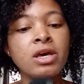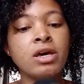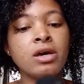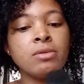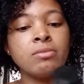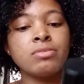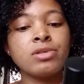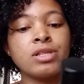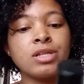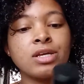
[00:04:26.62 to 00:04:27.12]

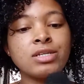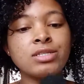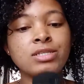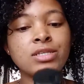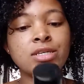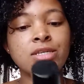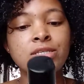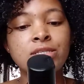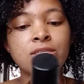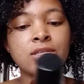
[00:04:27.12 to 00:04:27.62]
Plus,
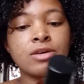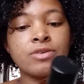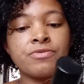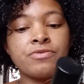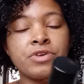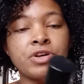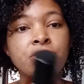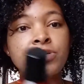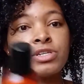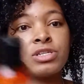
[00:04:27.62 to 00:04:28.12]
it's a
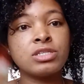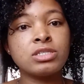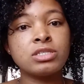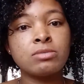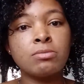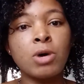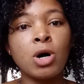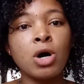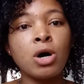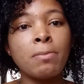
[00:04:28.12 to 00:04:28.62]
very
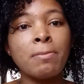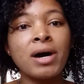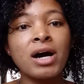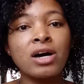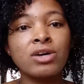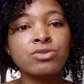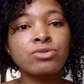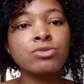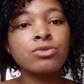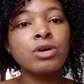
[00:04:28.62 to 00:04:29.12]
small
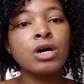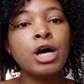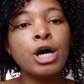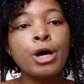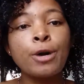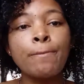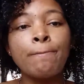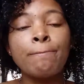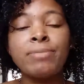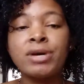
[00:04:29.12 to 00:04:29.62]
bottle,
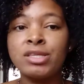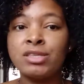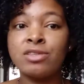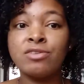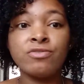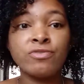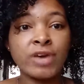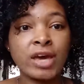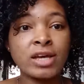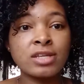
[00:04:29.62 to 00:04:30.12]
but the
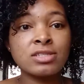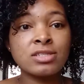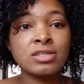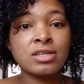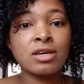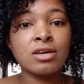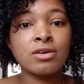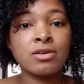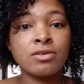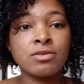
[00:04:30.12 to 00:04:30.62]
fact
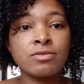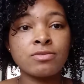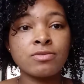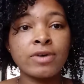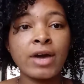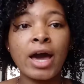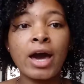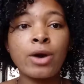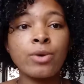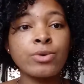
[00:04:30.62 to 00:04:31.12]
of
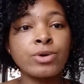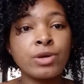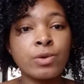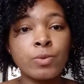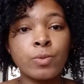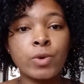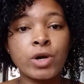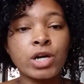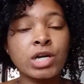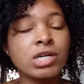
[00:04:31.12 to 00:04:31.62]
how it
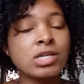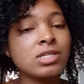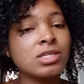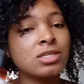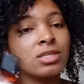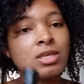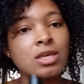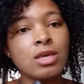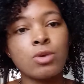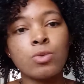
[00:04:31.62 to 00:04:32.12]

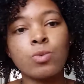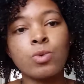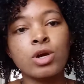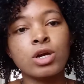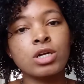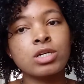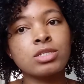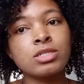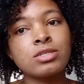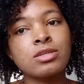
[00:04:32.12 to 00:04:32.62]
works
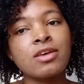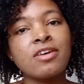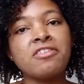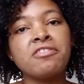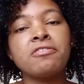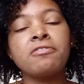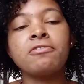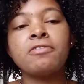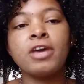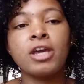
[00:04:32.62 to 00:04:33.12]

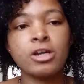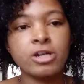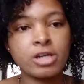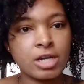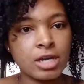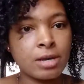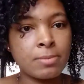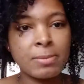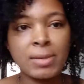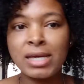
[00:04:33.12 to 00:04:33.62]
very
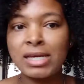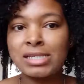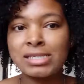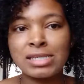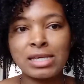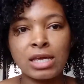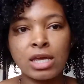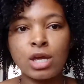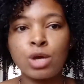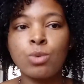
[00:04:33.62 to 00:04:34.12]

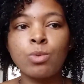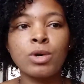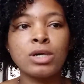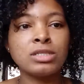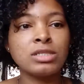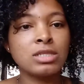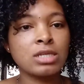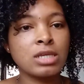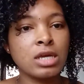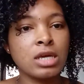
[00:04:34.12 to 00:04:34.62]
amazing. And
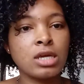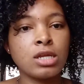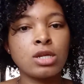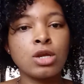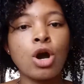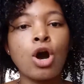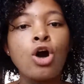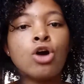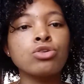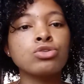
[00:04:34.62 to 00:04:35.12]
once again,
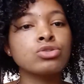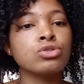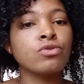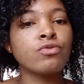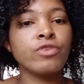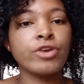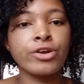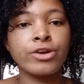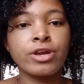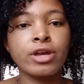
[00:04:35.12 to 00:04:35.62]
also
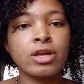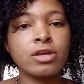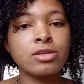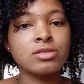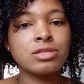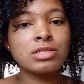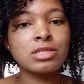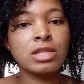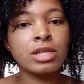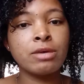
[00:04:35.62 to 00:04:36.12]
very good
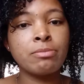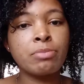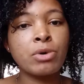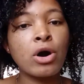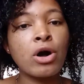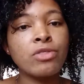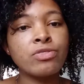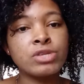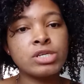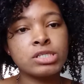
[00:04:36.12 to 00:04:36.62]
slip
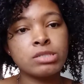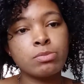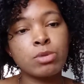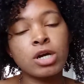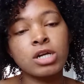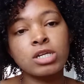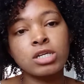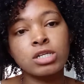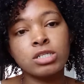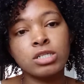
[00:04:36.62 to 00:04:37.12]
on this
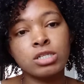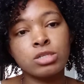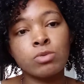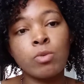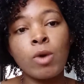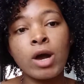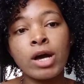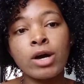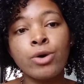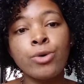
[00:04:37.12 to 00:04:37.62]
product as
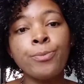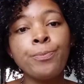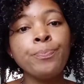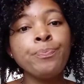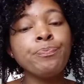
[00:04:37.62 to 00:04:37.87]
well.